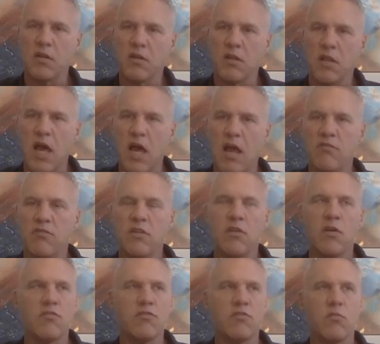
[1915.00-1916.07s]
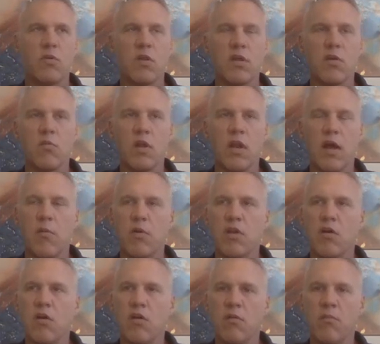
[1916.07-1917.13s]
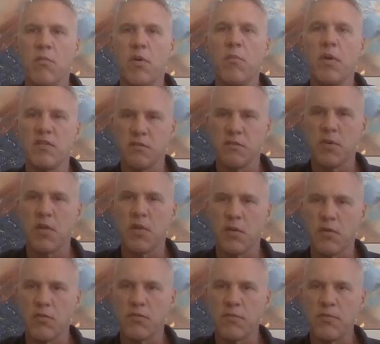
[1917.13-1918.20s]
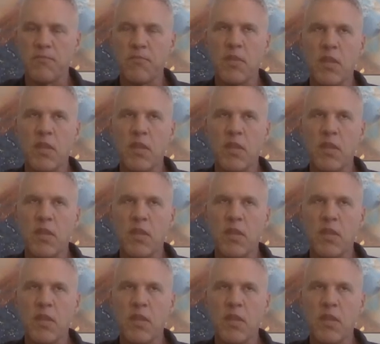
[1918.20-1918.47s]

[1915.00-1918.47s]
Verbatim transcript: in their lives, and those are really what I would call the momentum builders.